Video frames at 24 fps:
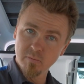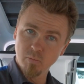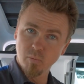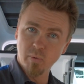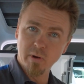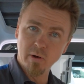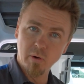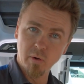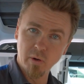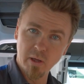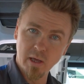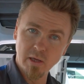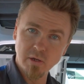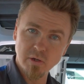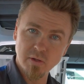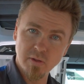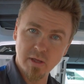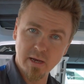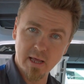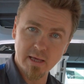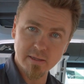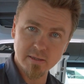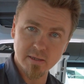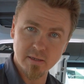one location
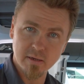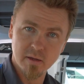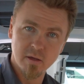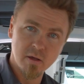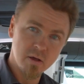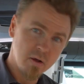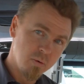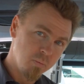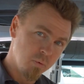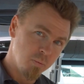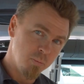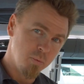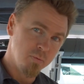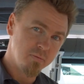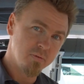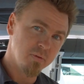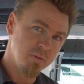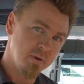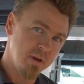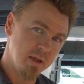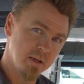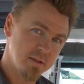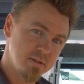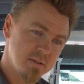that has it. We'll move
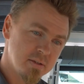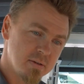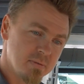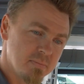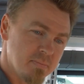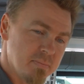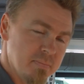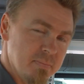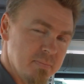to the next.